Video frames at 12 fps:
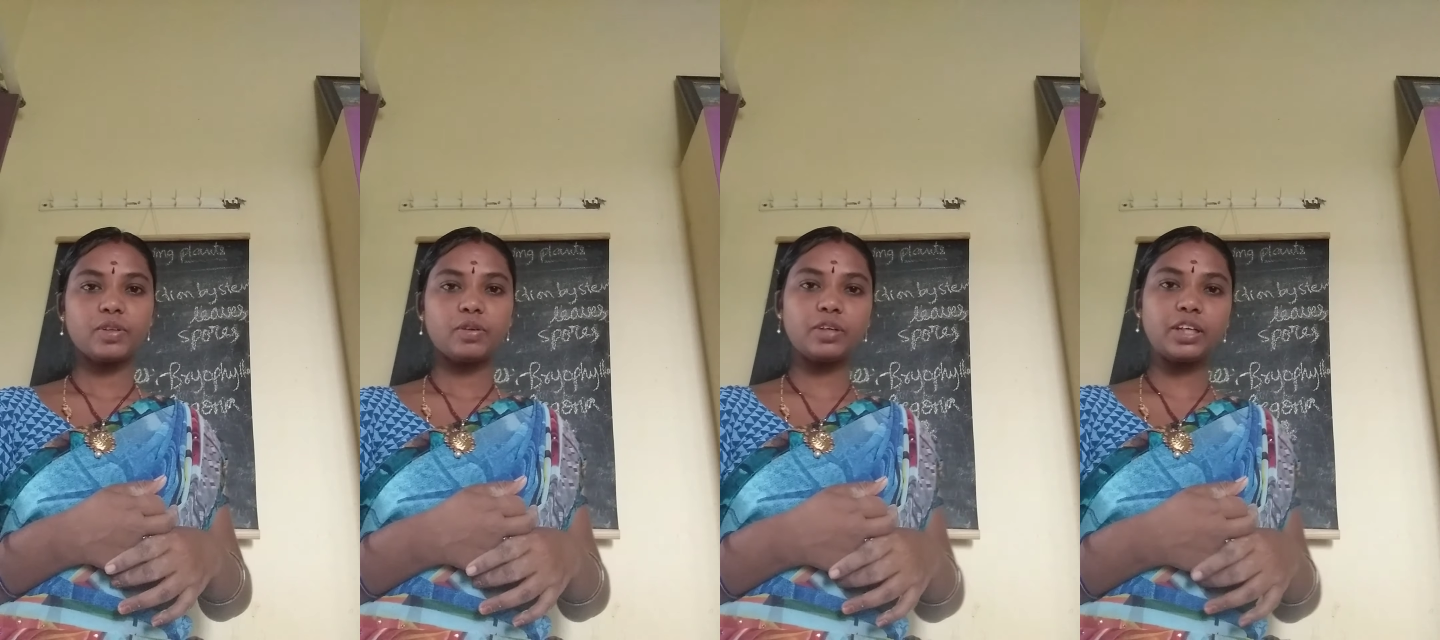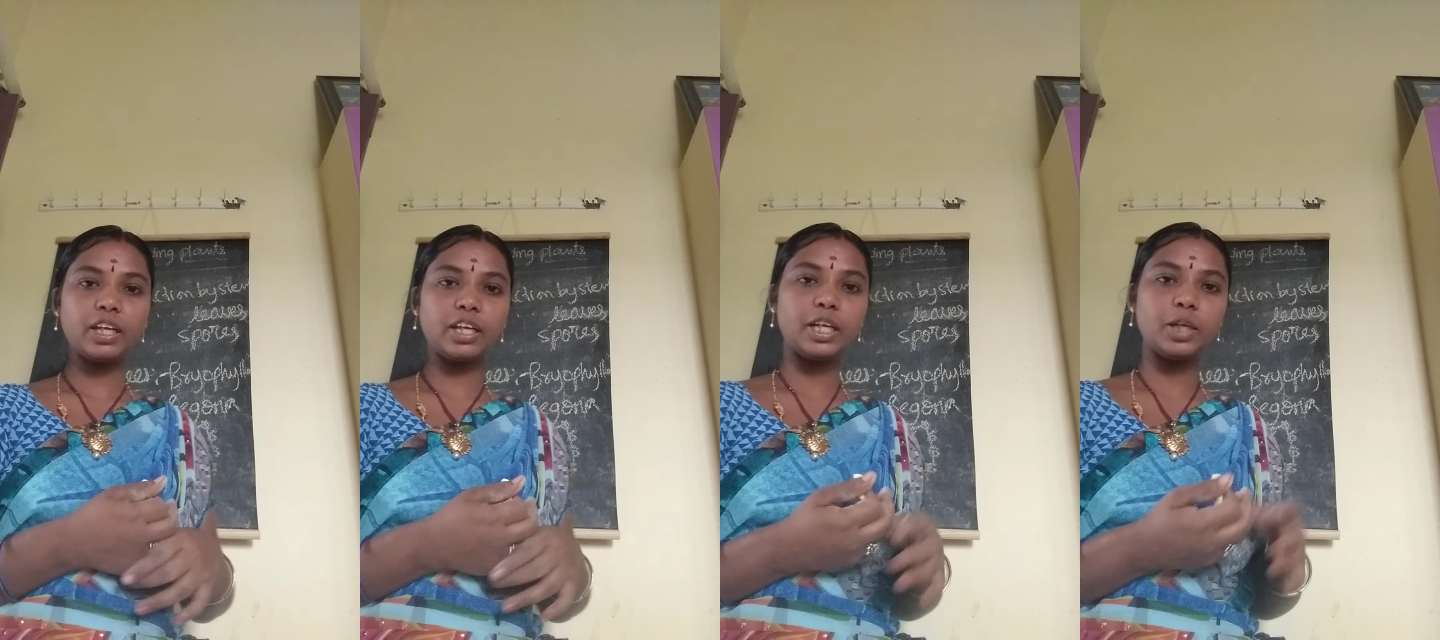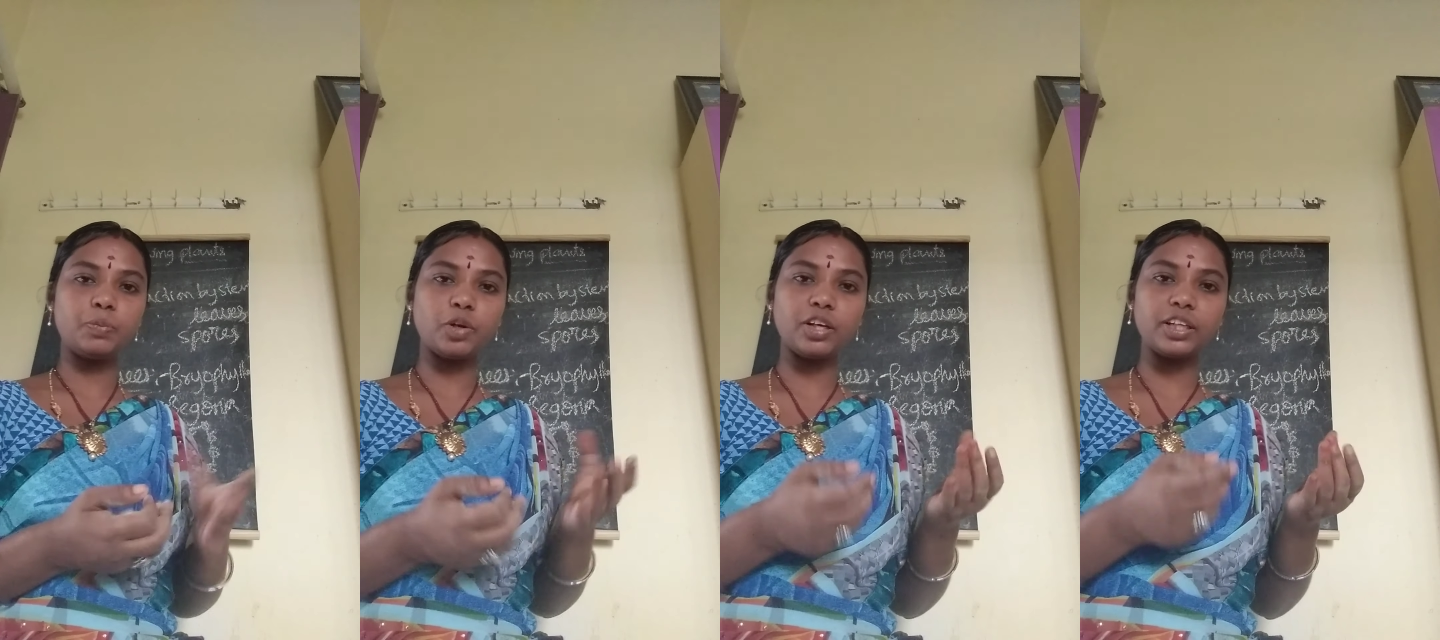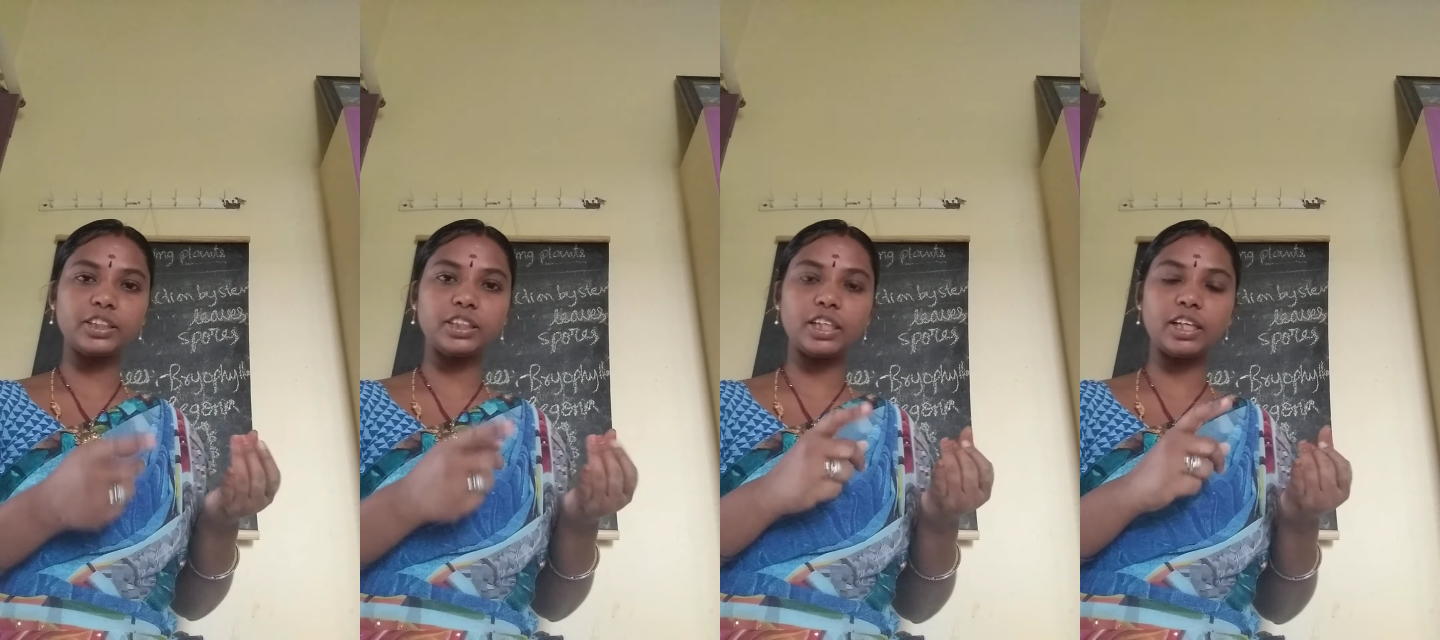Okay,
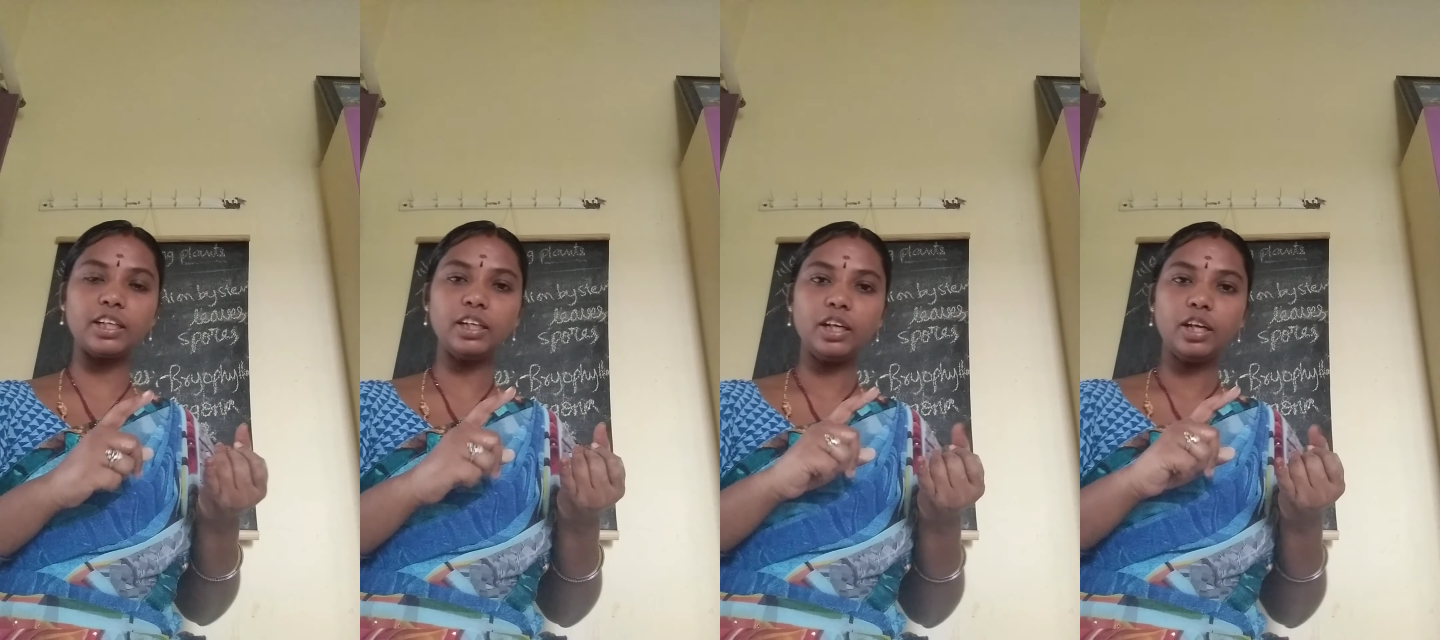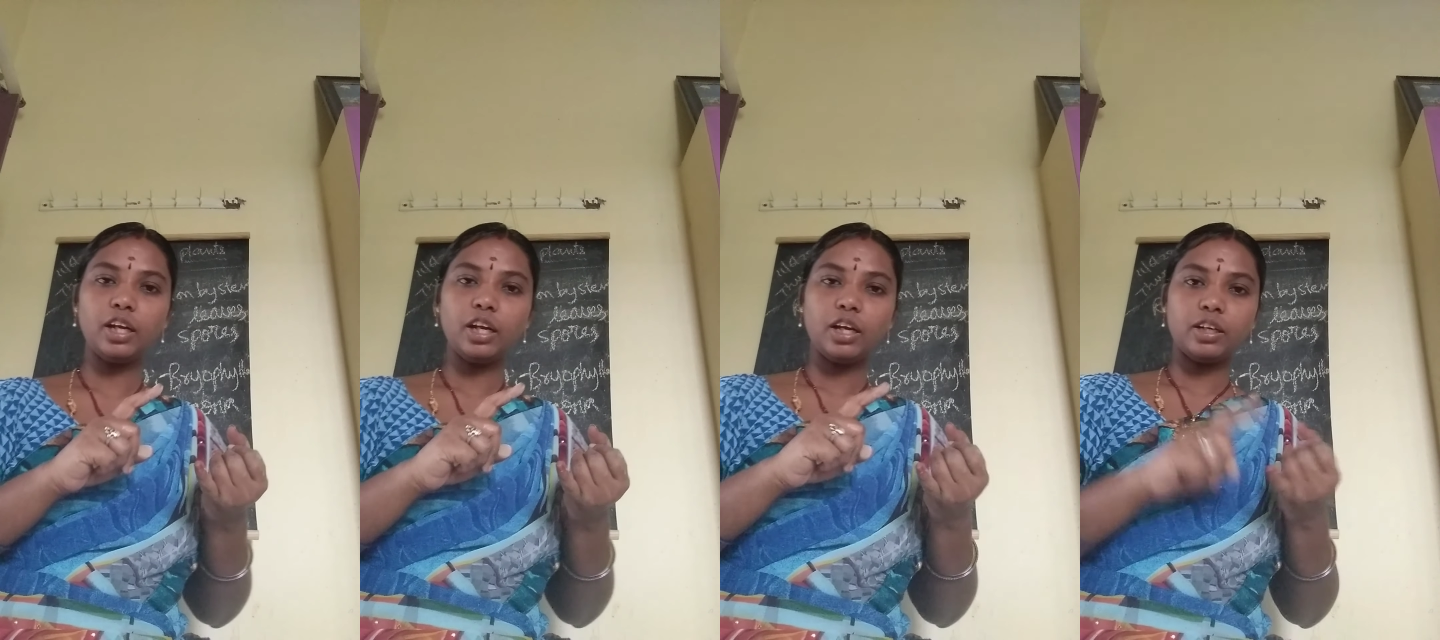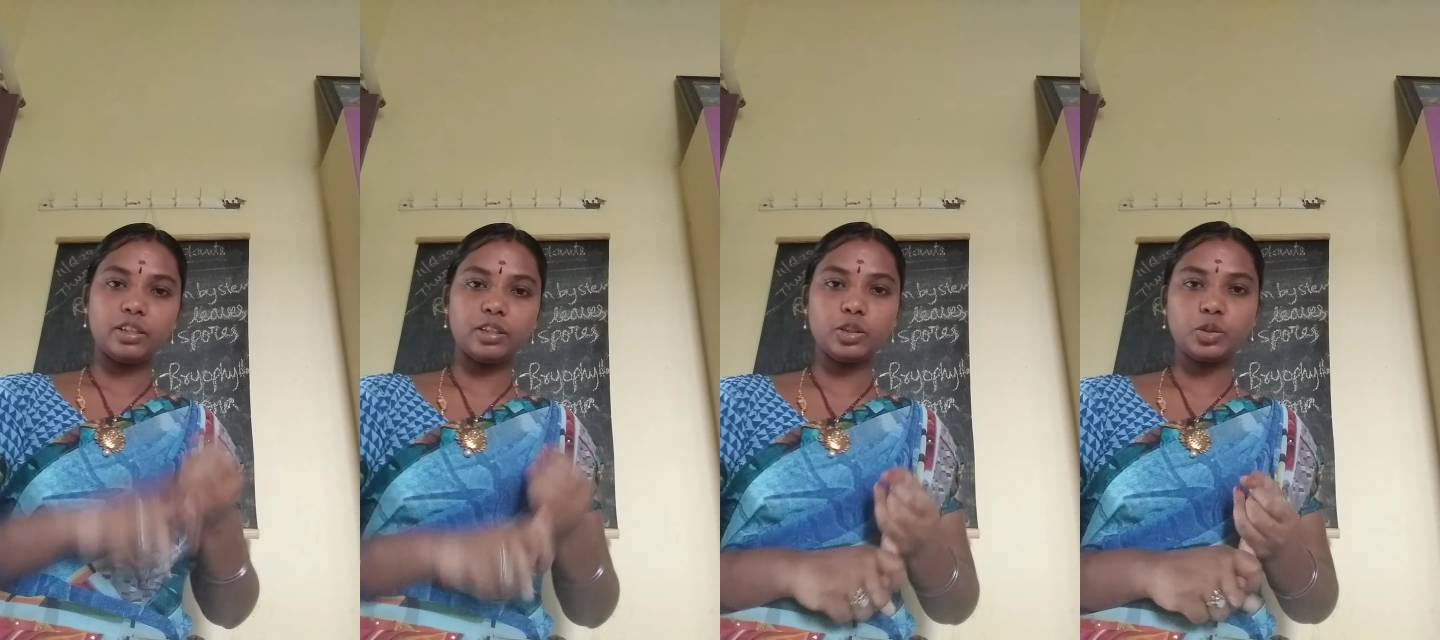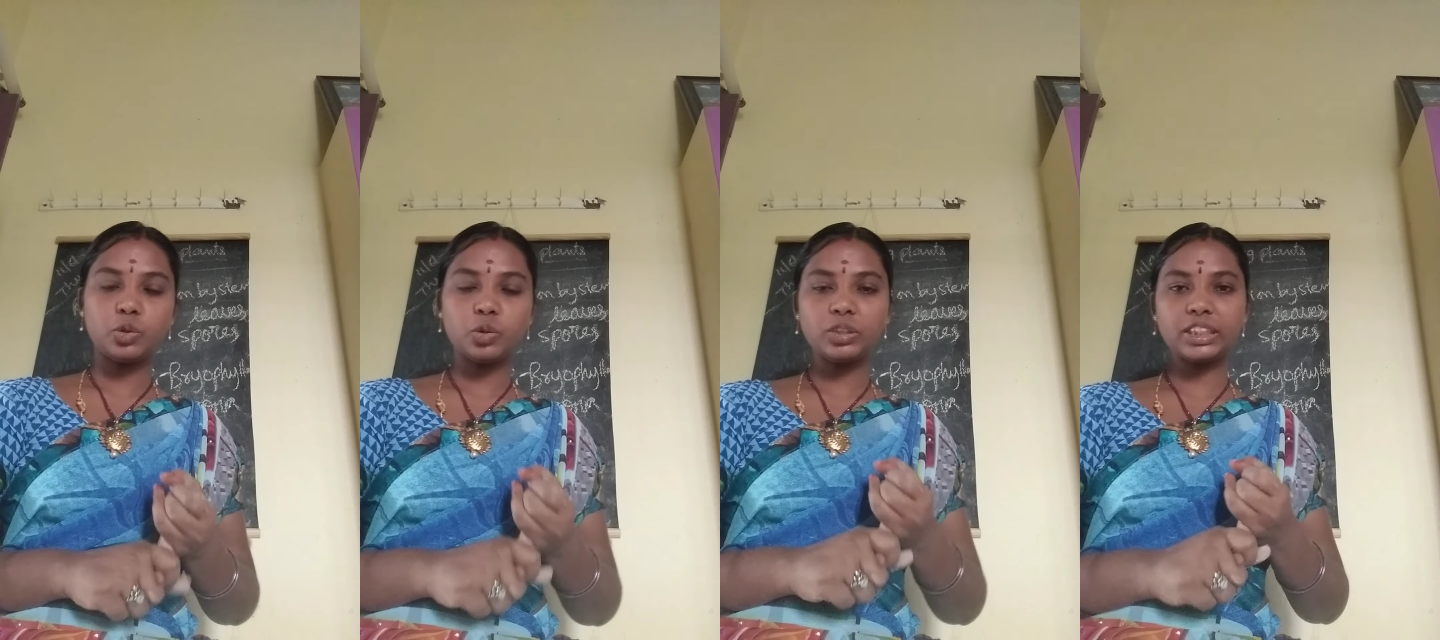reproduction
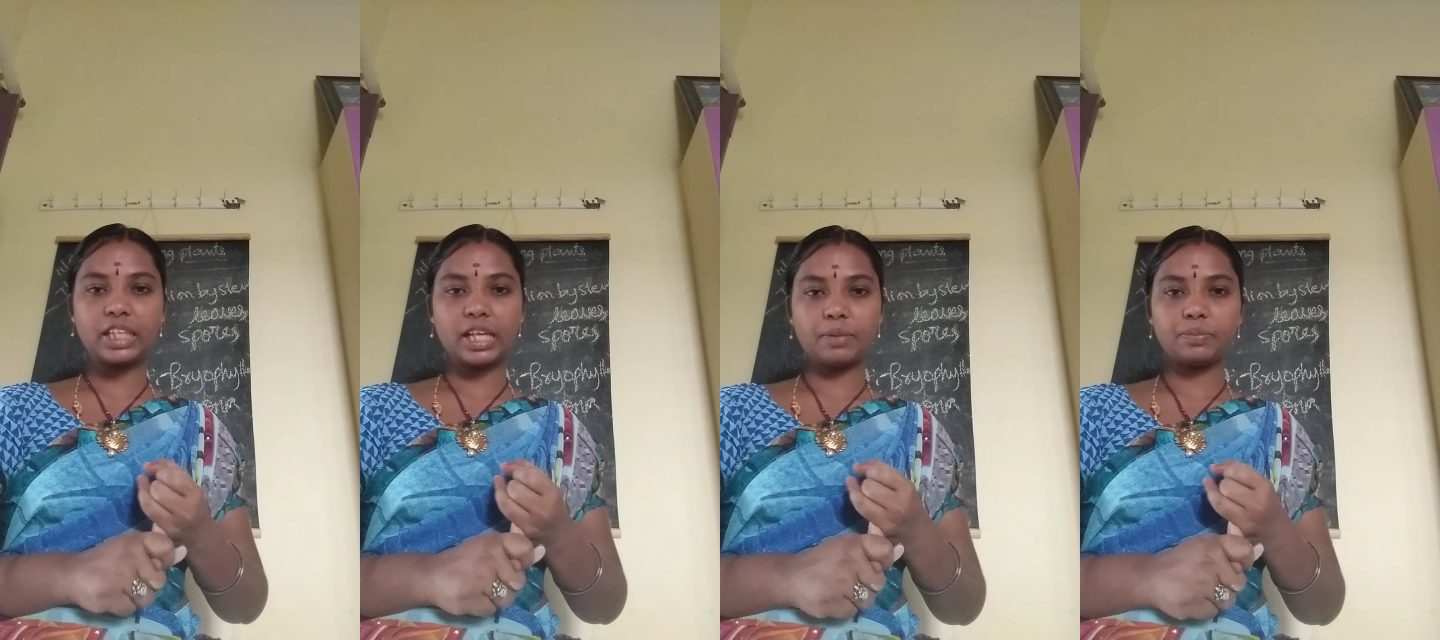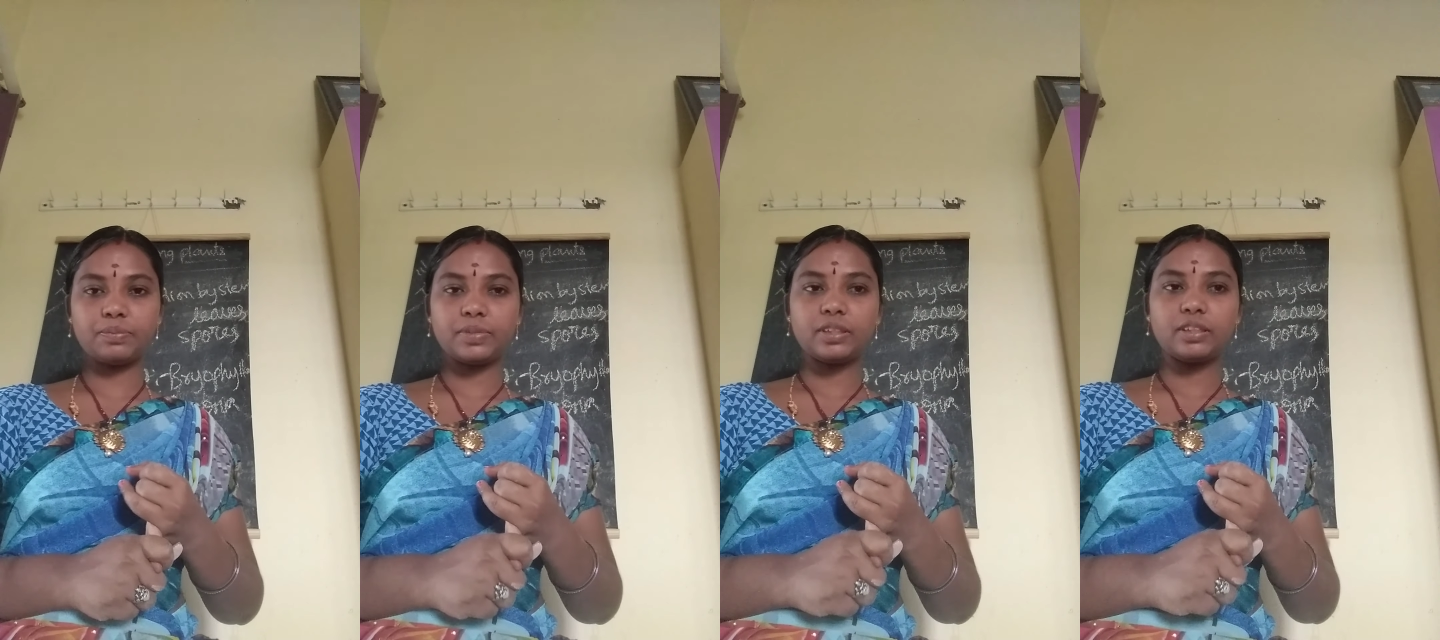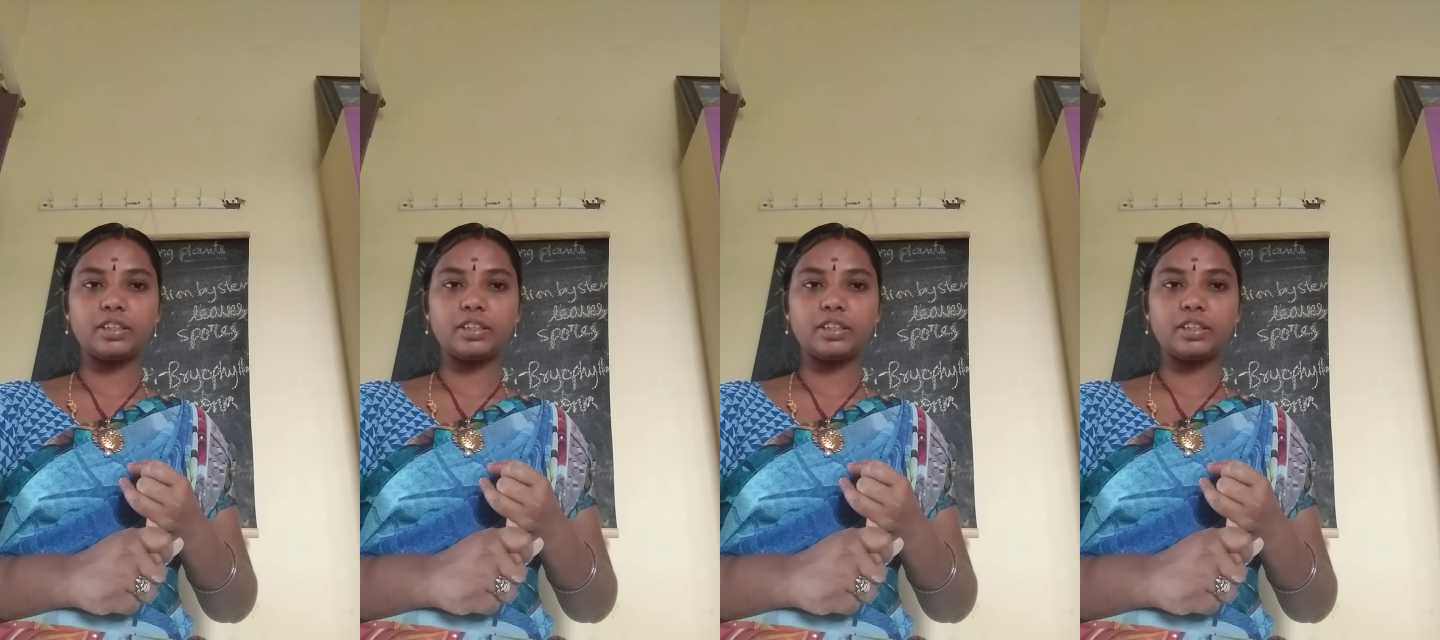through stem.